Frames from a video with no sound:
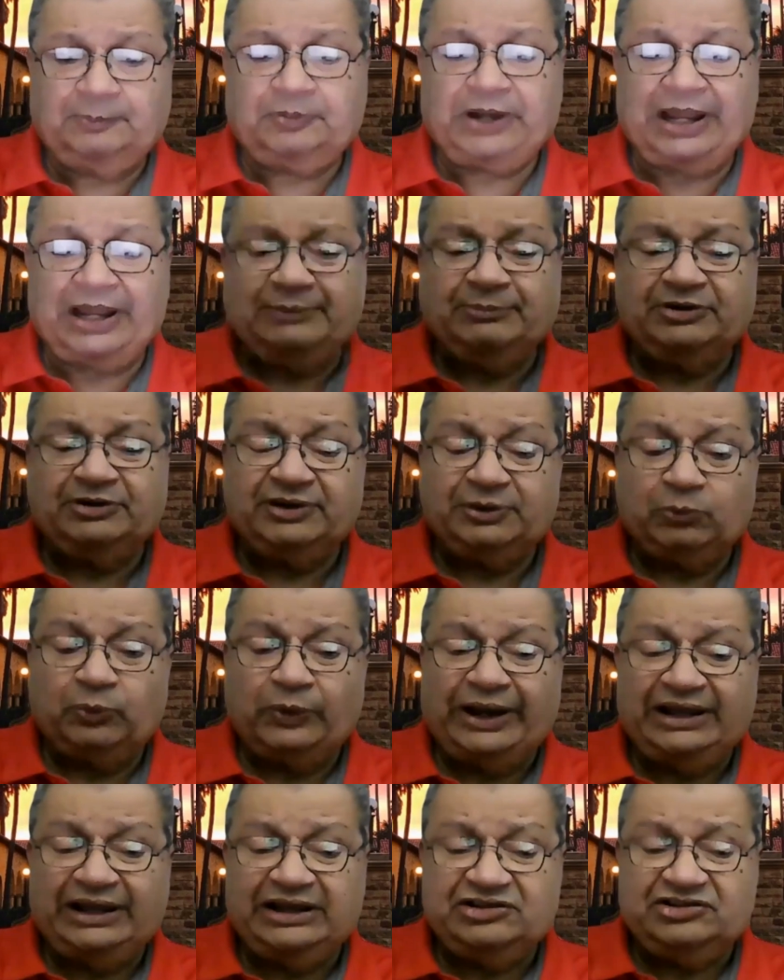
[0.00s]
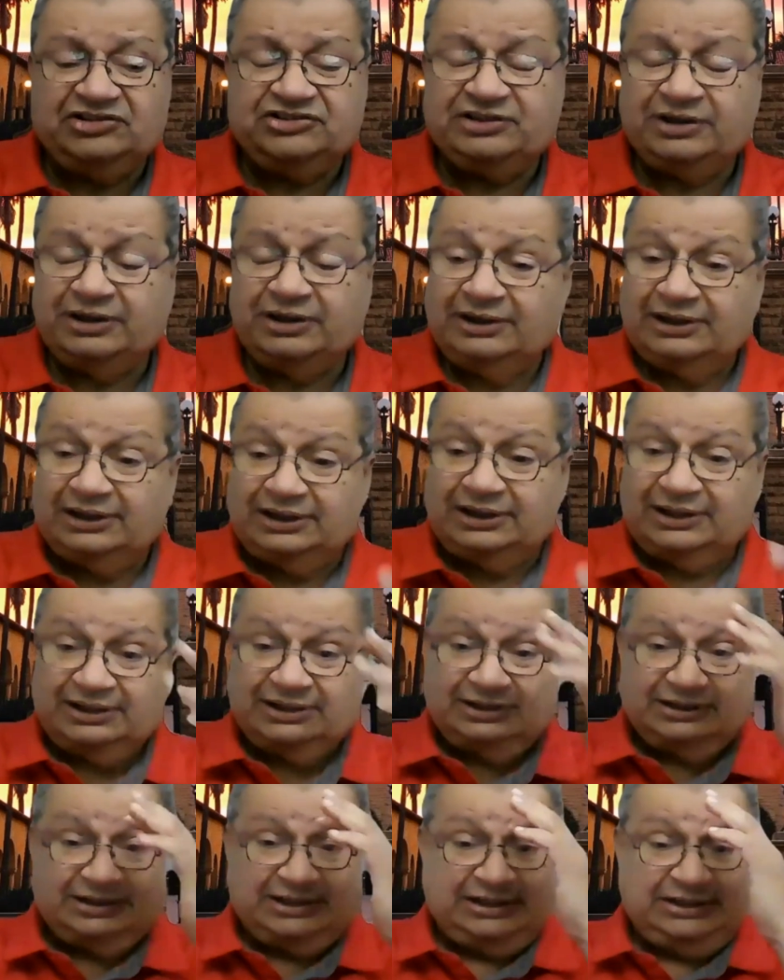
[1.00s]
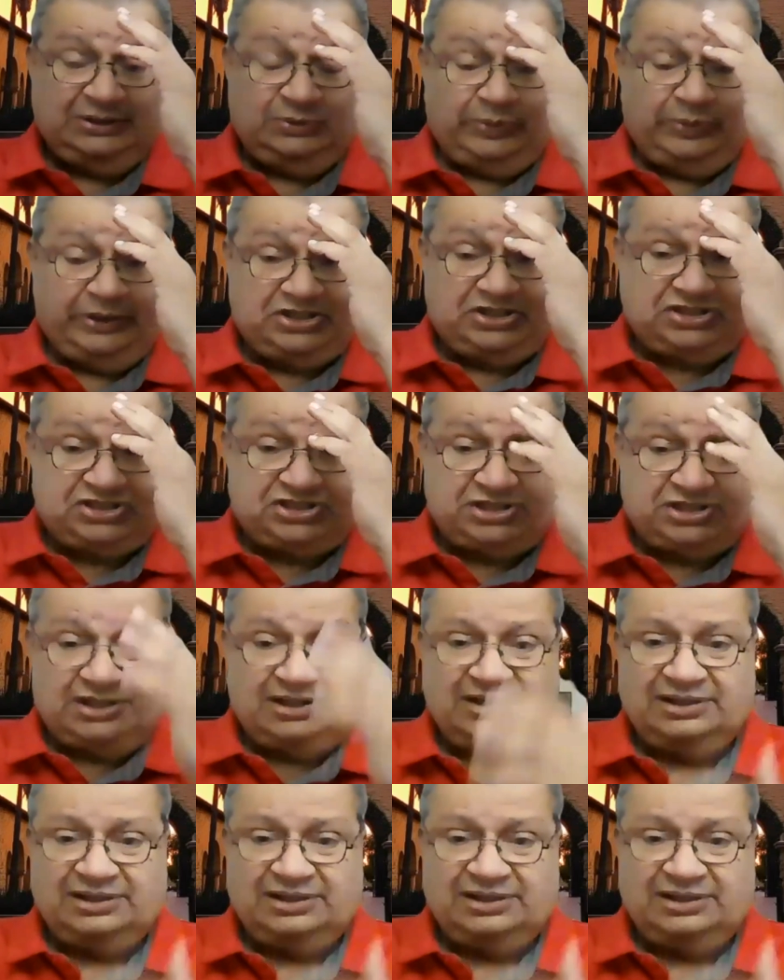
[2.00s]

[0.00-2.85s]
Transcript: primary ways in which